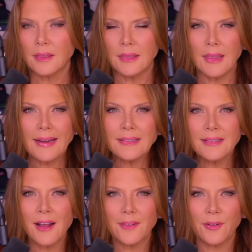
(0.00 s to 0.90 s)

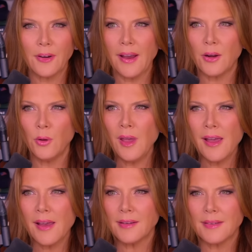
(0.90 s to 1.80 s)
let's not forget who the
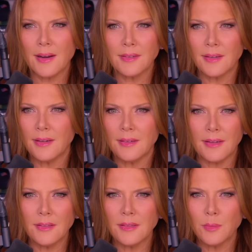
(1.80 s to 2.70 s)
heck is actually going to
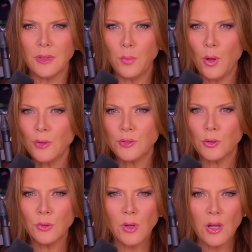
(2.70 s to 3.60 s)
tell some little
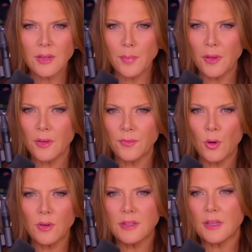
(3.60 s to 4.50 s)
pollster who calls up on the
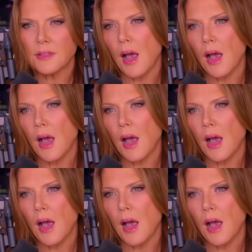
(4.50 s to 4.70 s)
phone and says,